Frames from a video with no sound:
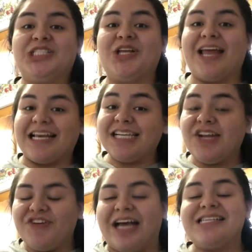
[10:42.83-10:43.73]
So like I said,
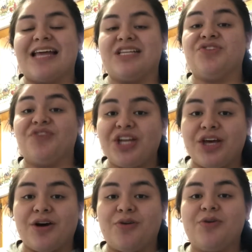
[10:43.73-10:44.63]
if you guys like this
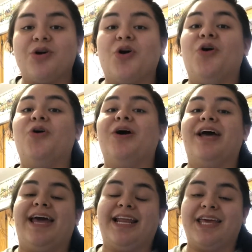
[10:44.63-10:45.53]
video, go
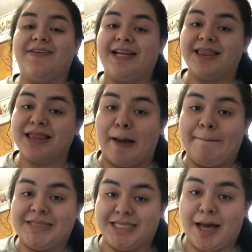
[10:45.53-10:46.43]
ahead and give it a thumbs